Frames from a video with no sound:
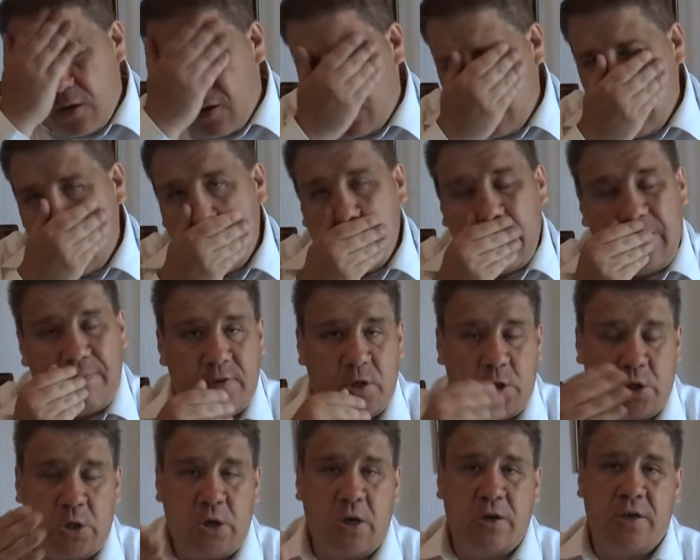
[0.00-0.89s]
Go and have a
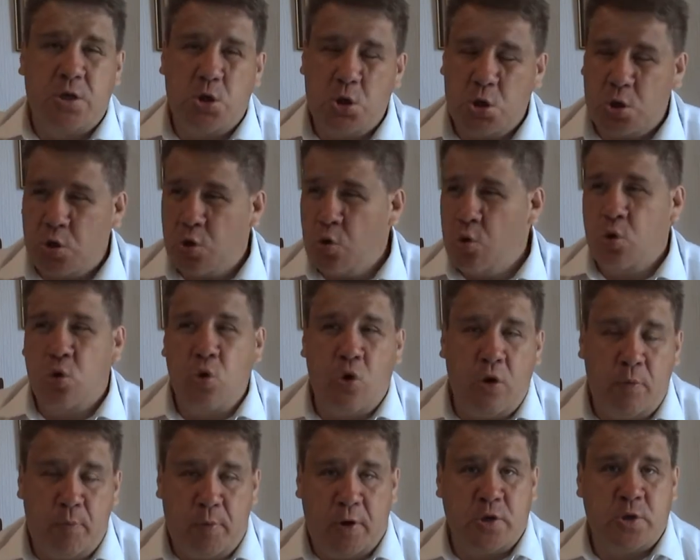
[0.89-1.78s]
study. Just
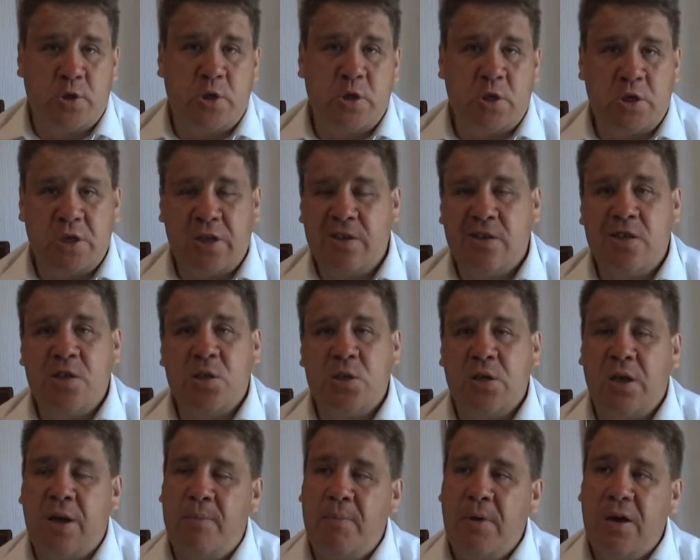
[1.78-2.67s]
Google apostasy in
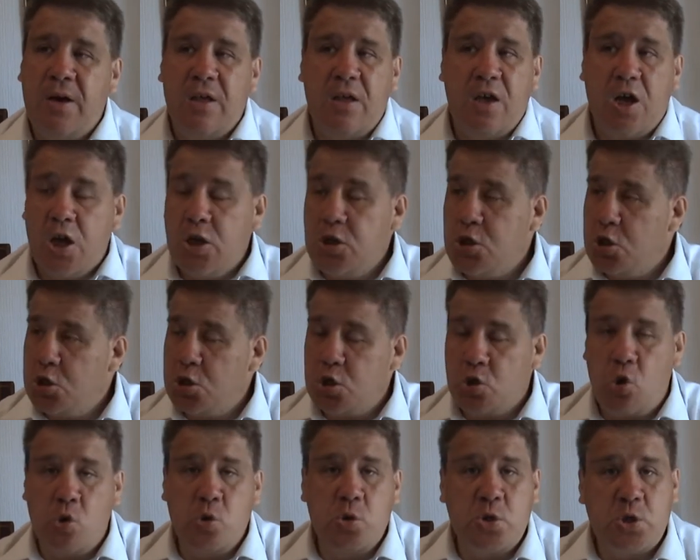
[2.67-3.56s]
Islam and
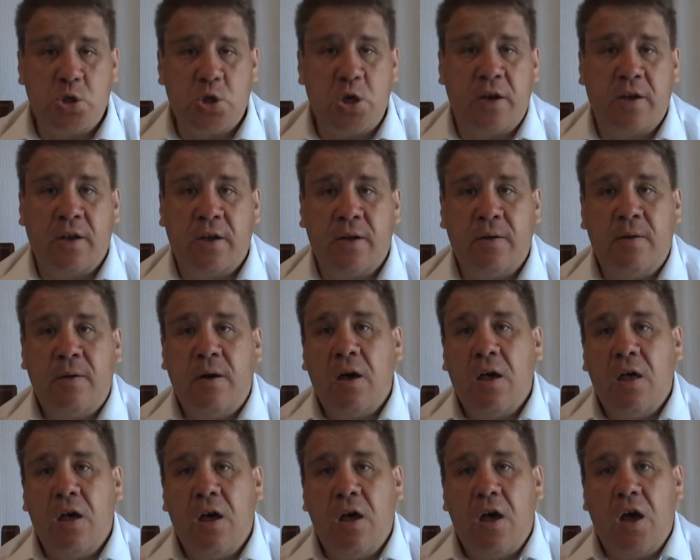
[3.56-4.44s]
just go and study.
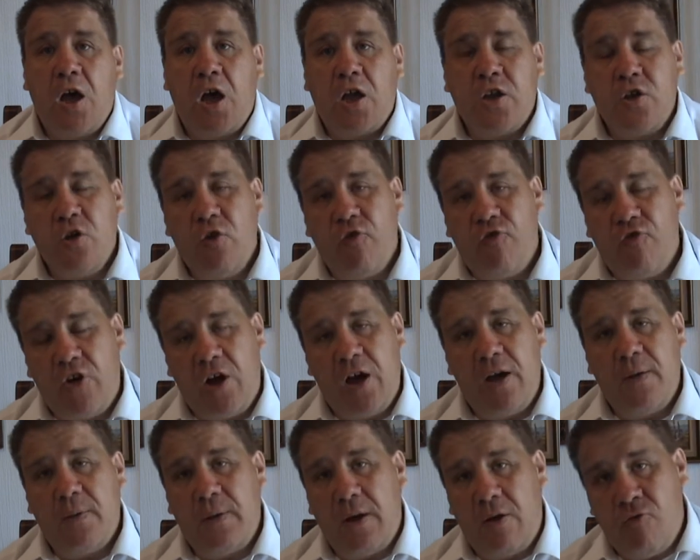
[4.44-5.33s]
And you'll
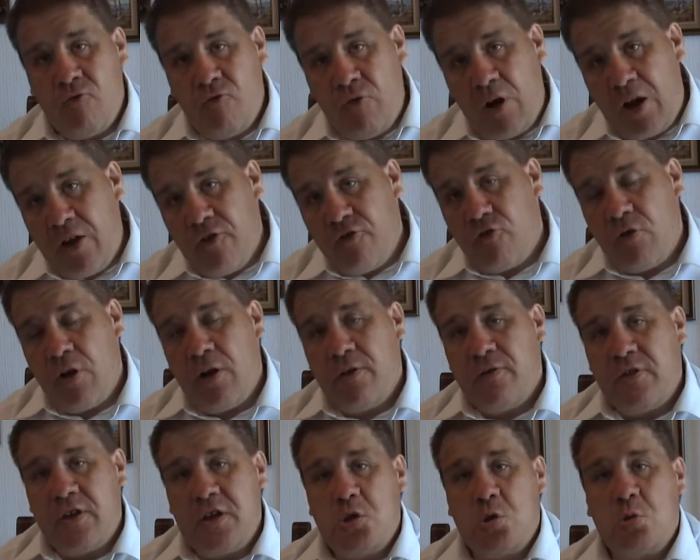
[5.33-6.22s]
find that right
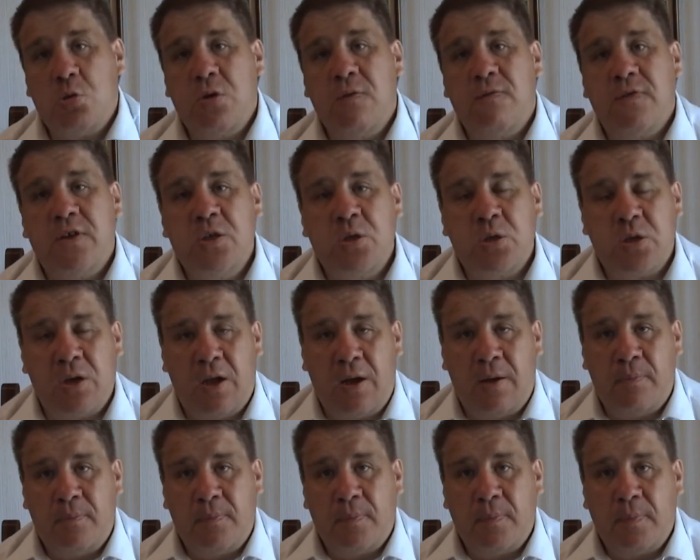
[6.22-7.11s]
throughout the history of
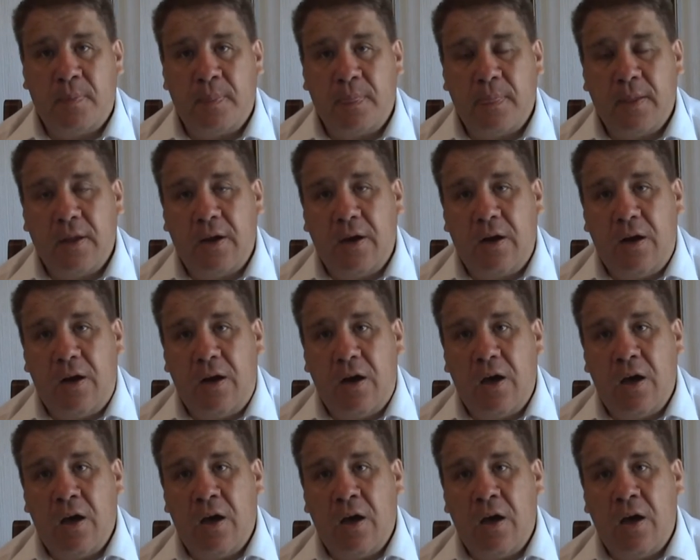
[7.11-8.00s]
Islam,
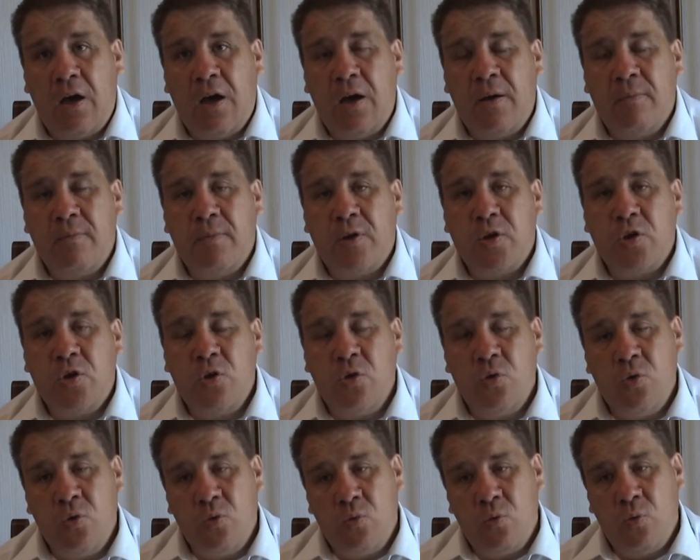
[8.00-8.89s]
um,
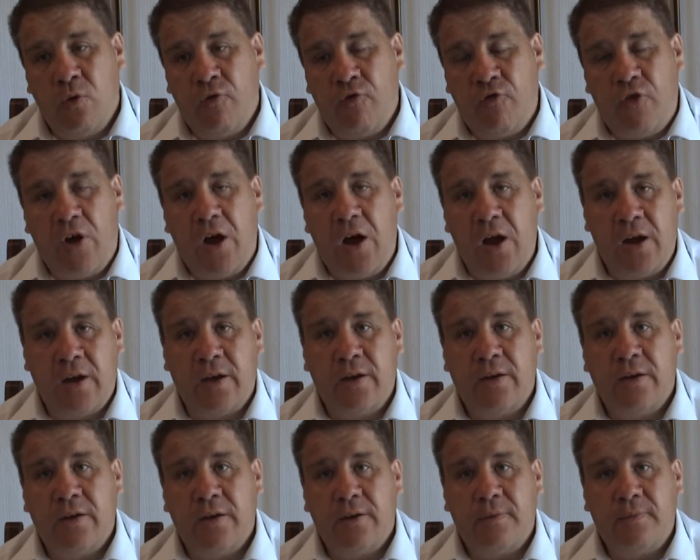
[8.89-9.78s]
you
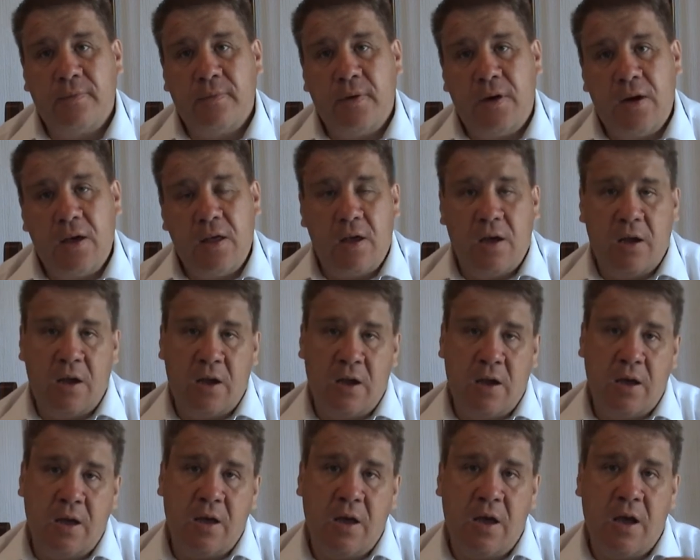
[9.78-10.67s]
find
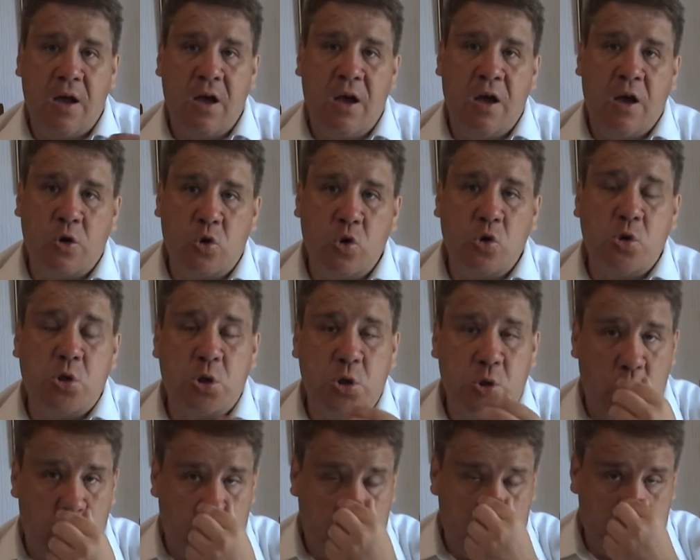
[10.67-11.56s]
uh, a good
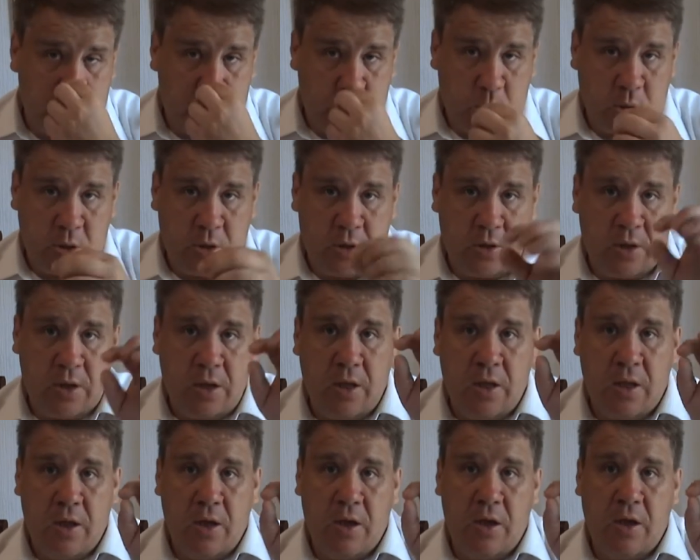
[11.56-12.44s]
source.
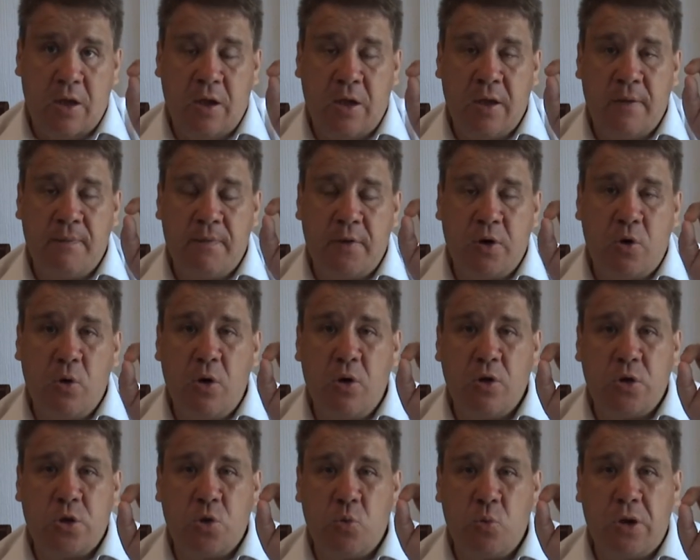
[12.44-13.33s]
Uh, if you go
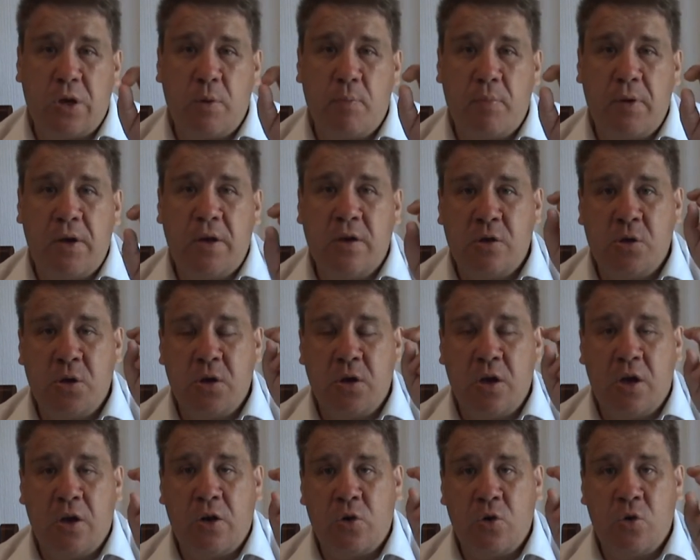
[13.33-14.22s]
on to
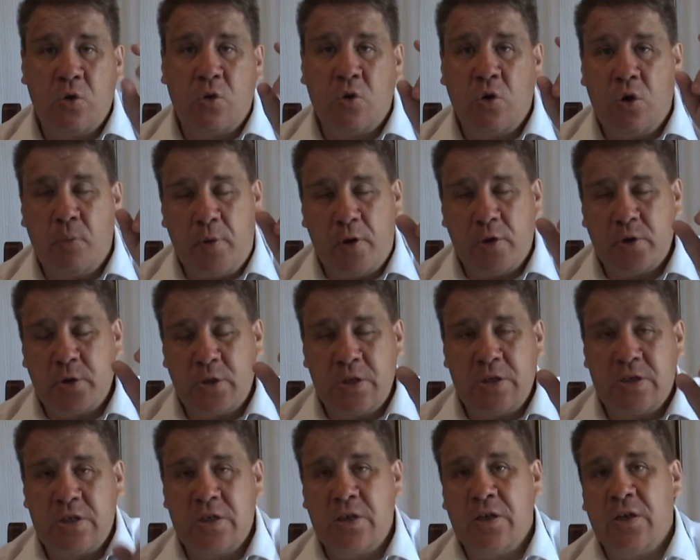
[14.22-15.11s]
Wikipedia and Google
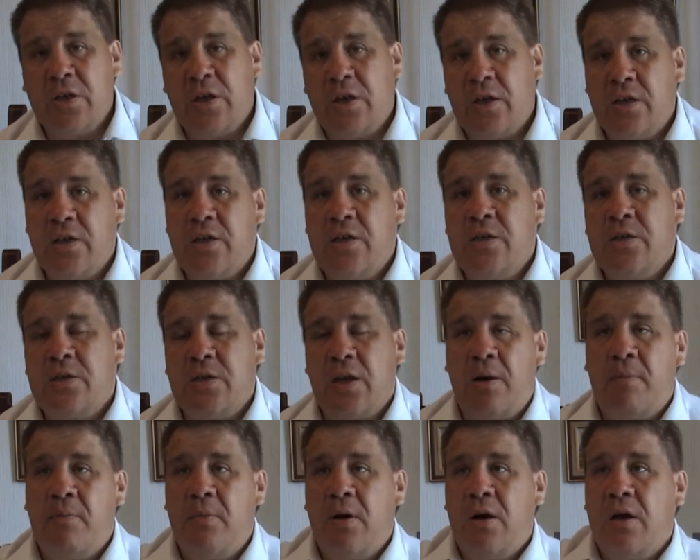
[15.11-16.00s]
apostasy in, in
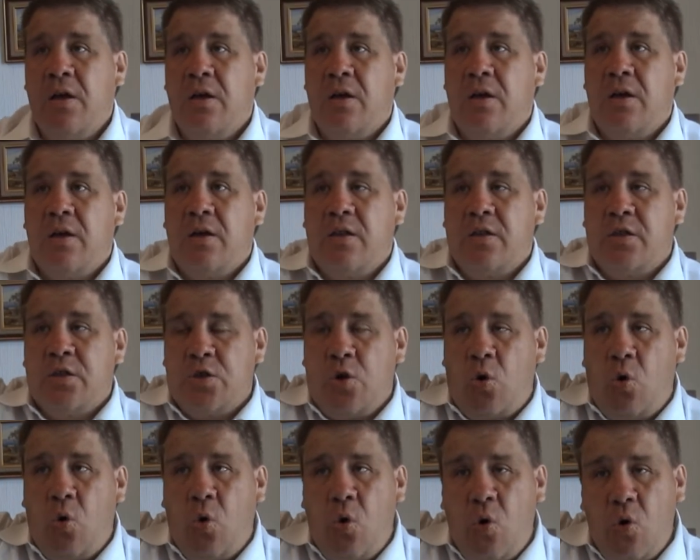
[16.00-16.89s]
Islam, there's
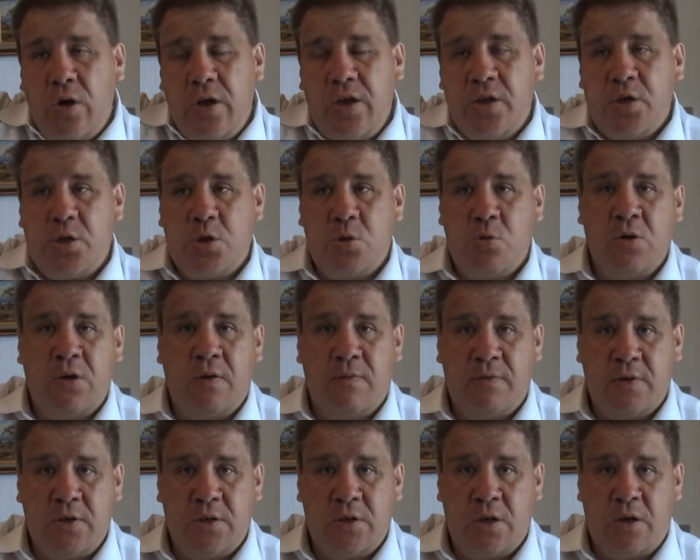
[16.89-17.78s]
a whole history
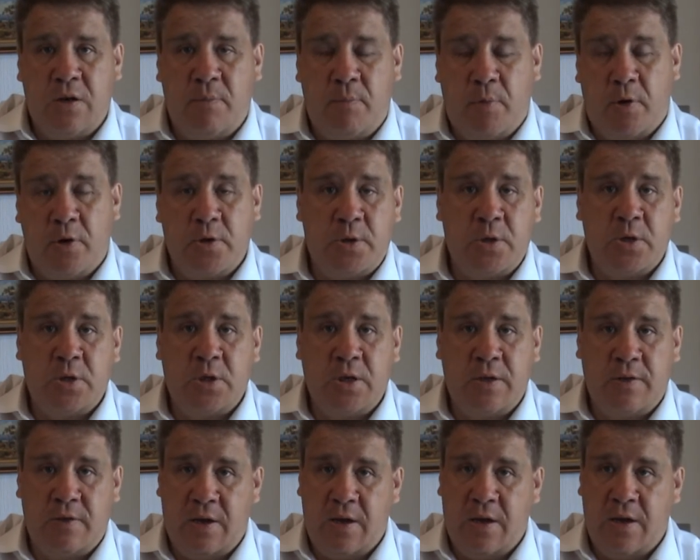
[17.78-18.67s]
of his
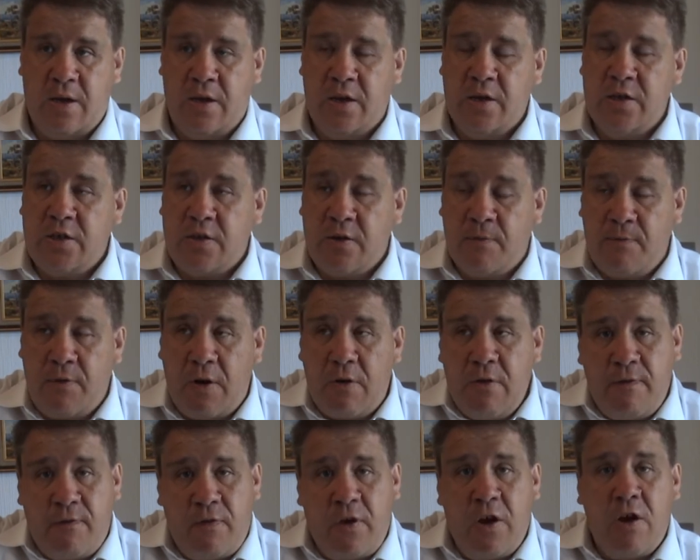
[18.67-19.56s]
apostasy there, and it's a
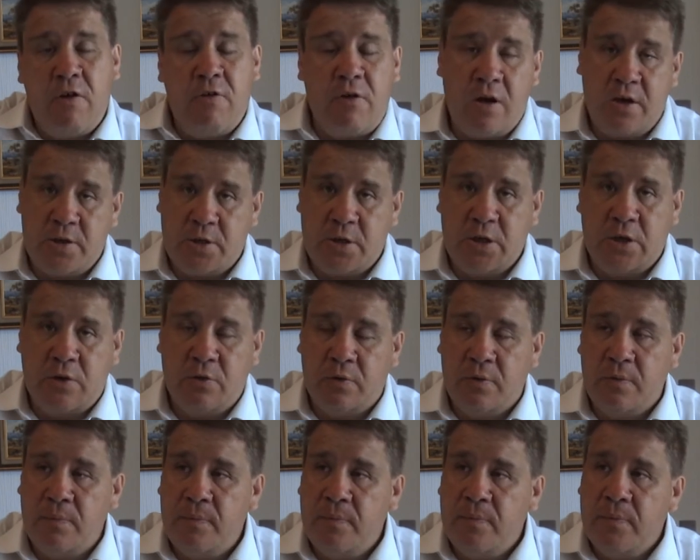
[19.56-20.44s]
very fair
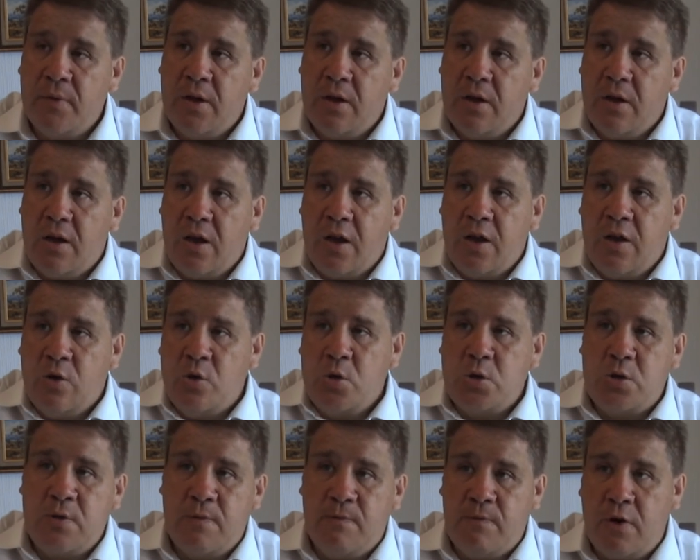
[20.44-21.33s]
article. It
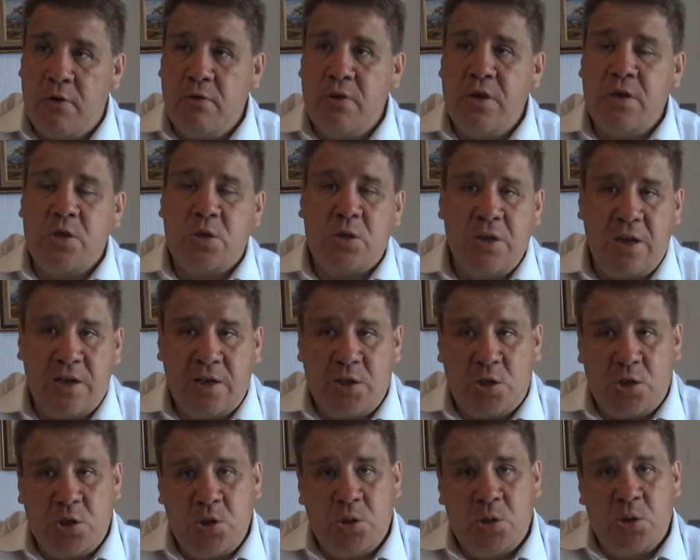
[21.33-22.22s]
looks at various
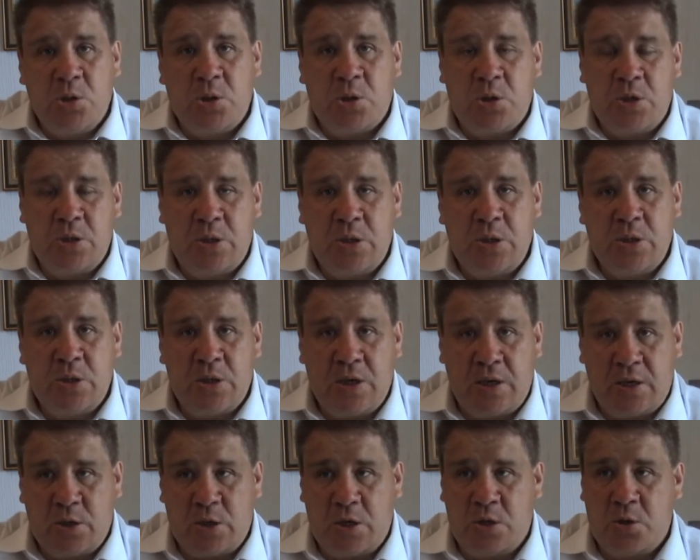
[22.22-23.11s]
nations and cities,
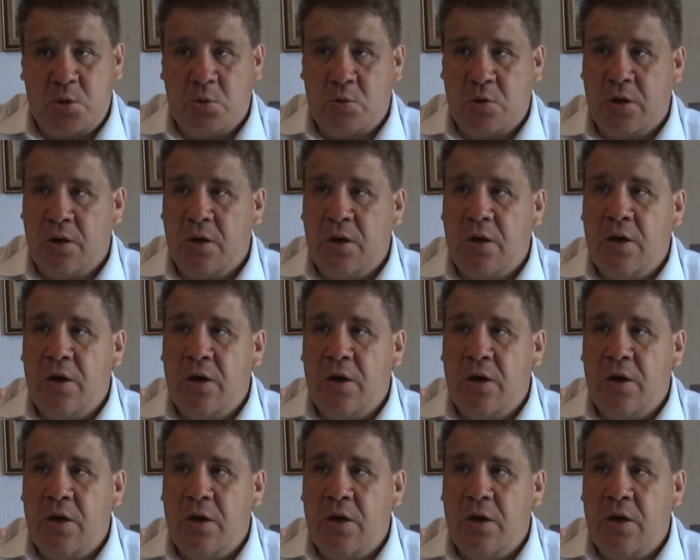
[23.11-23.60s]
etc.,